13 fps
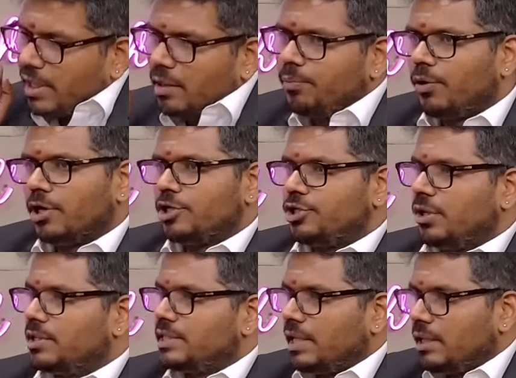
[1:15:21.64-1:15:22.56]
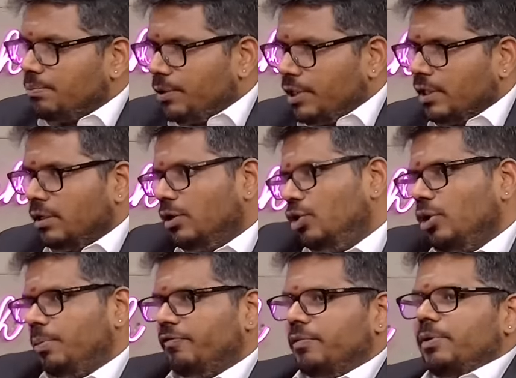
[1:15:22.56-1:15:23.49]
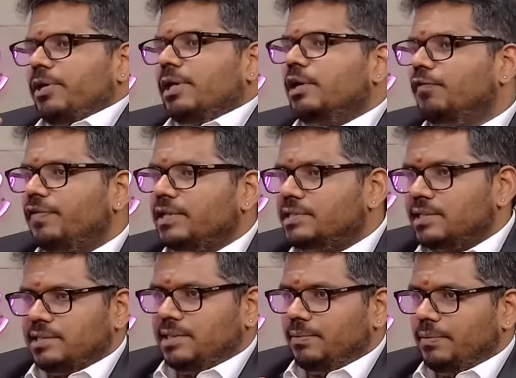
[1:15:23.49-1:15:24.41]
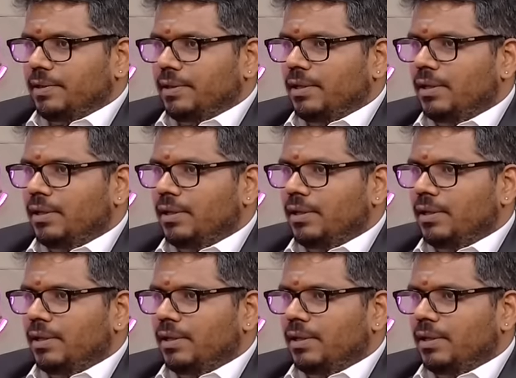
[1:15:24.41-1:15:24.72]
take pot shots at a particular group of a particular faith system.